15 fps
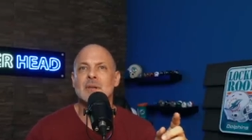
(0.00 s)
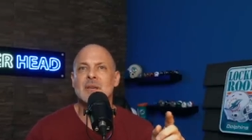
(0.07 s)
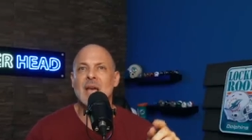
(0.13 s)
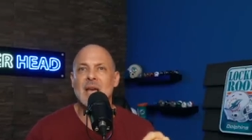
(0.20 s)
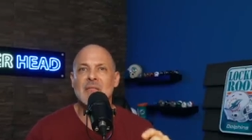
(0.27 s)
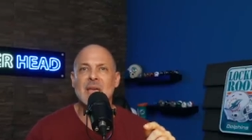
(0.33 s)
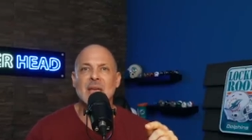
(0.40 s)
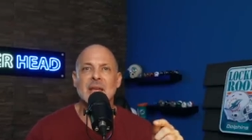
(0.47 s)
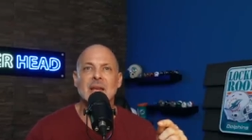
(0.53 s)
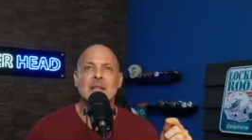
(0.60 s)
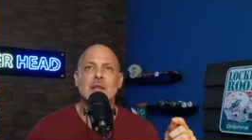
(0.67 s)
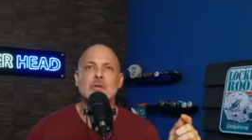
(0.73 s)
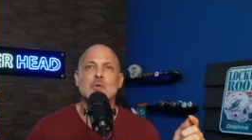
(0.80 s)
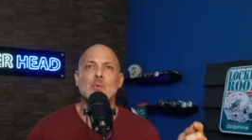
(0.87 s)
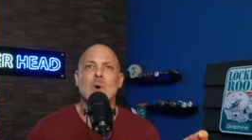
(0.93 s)
Can they get
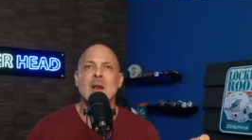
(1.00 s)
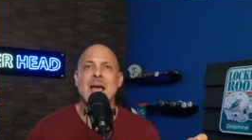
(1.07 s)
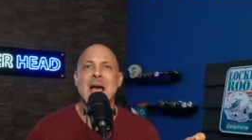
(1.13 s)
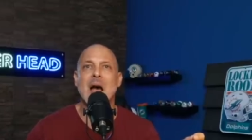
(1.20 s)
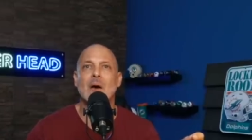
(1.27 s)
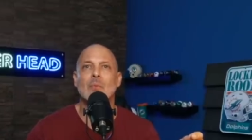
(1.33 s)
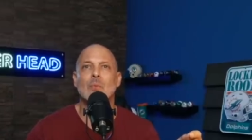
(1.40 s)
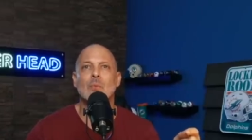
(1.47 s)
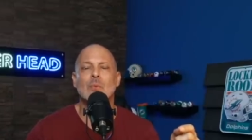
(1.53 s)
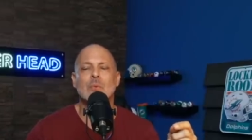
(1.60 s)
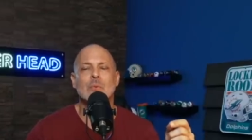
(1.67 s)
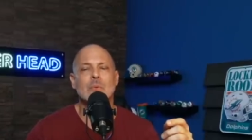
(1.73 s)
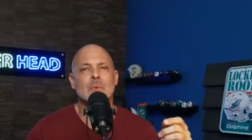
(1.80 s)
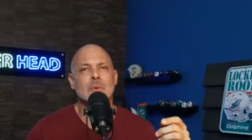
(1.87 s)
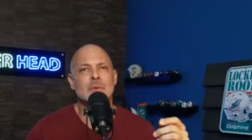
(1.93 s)
this one out?
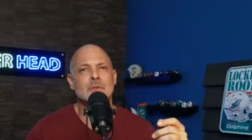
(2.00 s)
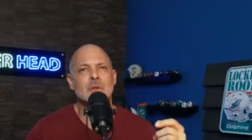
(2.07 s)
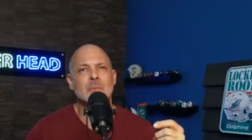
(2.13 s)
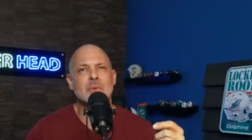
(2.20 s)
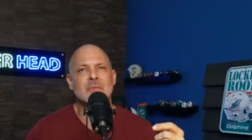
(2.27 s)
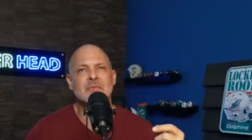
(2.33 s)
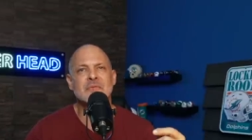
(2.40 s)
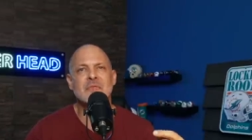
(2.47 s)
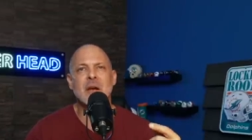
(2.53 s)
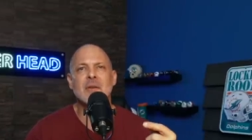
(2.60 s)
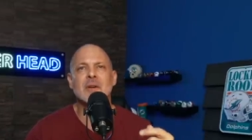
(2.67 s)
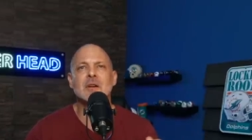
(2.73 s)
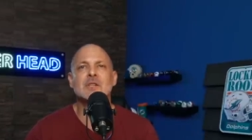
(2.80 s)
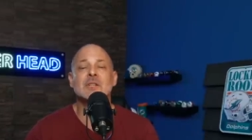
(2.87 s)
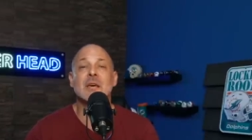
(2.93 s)
going to be
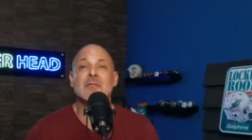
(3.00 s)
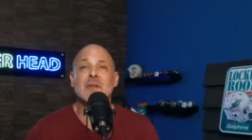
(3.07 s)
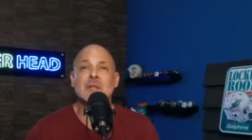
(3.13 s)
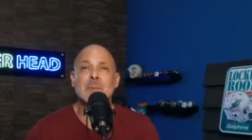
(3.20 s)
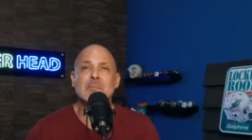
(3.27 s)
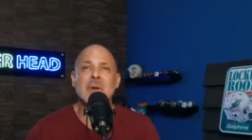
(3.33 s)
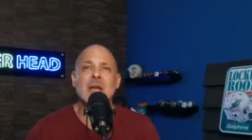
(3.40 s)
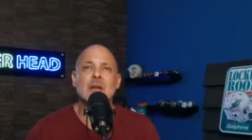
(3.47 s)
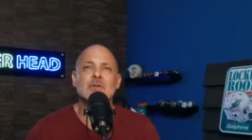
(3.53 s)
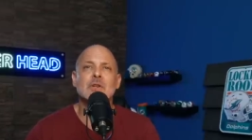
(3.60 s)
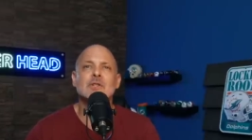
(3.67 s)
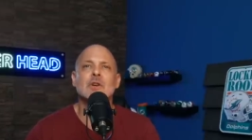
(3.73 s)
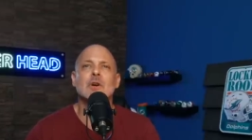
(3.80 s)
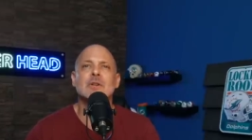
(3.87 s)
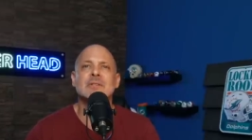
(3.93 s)
very interesting. I think the
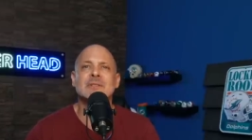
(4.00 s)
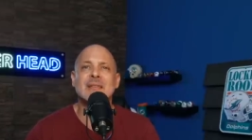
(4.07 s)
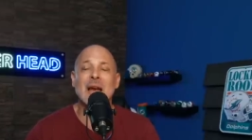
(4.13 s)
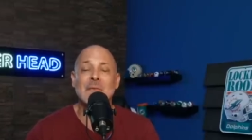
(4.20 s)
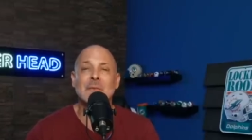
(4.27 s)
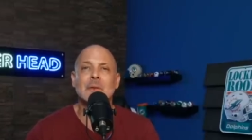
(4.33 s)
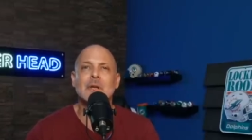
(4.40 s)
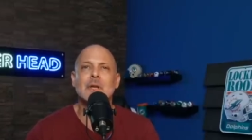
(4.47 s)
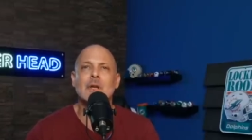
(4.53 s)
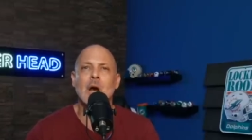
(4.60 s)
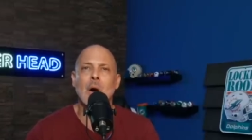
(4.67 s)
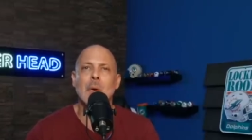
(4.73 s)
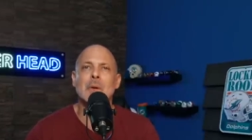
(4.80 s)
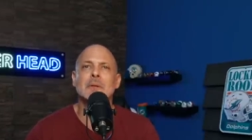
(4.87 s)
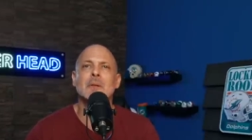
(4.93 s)
Patriots are definitely
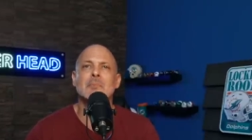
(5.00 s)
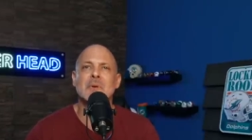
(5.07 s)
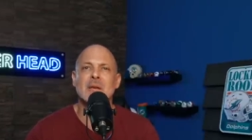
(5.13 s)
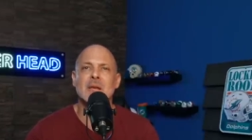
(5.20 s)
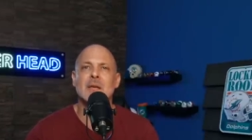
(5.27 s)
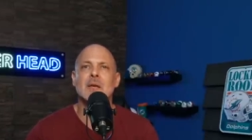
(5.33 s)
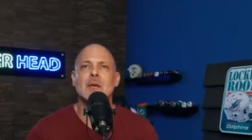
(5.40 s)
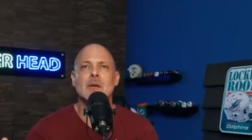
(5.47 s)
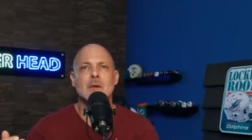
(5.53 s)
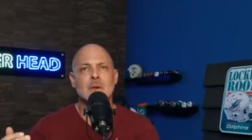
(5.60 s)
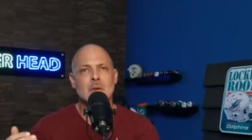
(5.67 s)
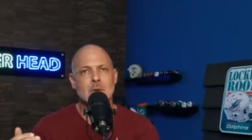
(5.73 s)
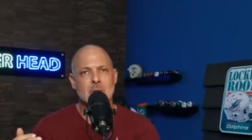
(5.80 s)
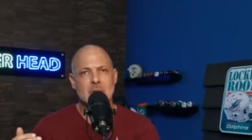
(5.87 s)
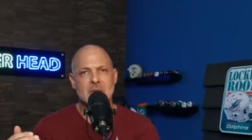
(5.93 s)
going to be
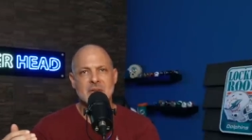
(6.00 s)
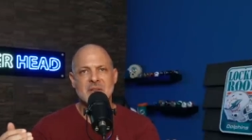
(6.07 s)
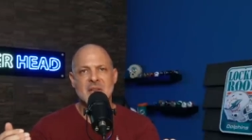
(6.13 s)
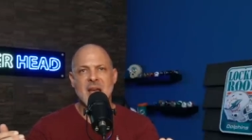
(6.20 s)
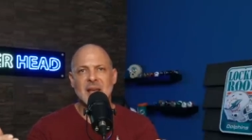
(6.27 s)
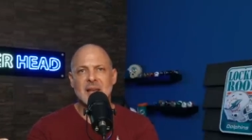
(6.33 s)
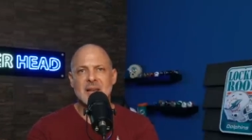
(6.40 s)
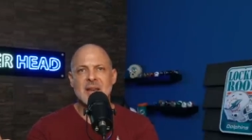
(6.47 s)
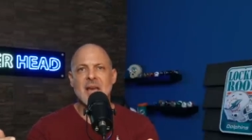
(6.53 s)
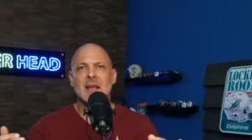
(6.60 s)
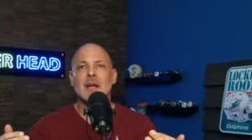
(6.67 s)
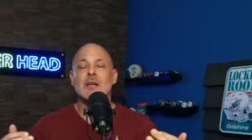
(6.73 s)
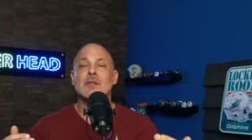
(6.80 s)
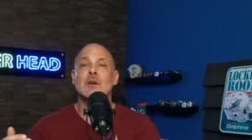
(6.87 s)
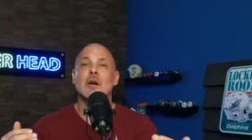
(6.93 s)
neck and
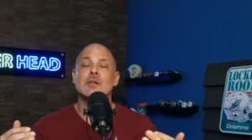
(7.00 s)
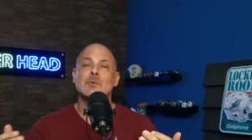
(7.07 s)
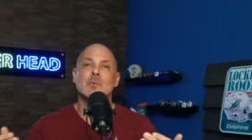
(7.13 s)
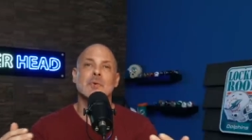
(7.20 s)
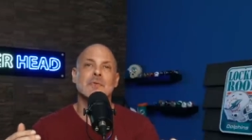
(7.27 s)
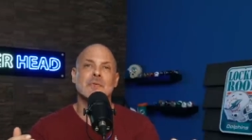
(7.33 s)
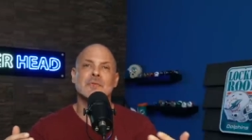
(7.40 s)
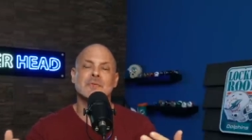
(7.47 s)
neck with us with